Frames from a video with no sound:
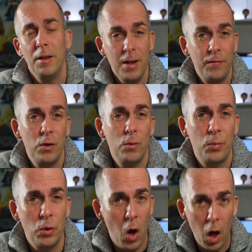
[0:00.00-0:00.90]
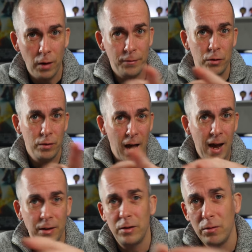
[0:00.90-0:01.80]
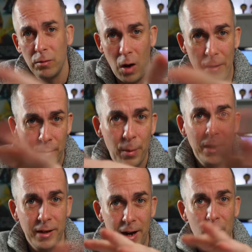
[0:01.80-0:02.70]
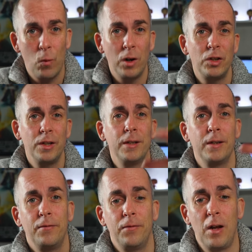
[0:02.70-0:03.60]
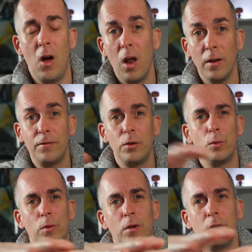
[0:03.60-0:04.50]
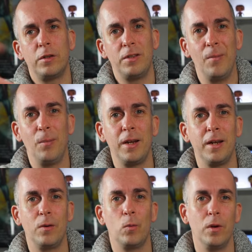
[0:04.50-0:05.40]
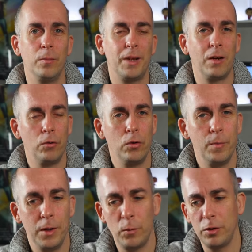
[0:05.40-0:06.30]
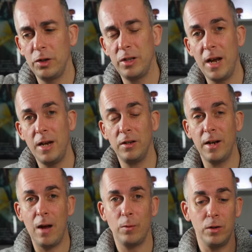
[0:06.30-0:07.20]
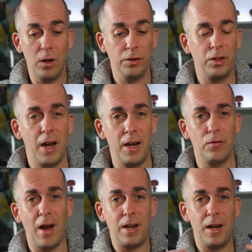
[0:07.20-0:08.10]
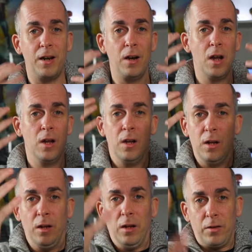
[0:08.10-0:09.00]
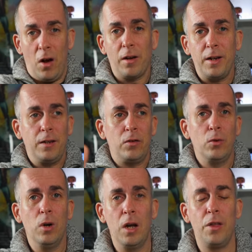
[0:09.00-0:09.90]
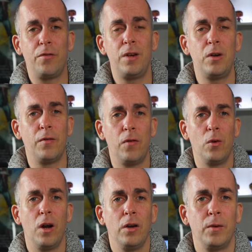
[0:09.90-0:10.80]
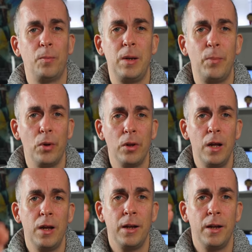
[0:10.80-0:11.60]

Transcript: if you put all of you guys, you everybody there watching, if all of you were assembling in one big room and there was a stage and I was on stage right here talking to 300 or 400 people,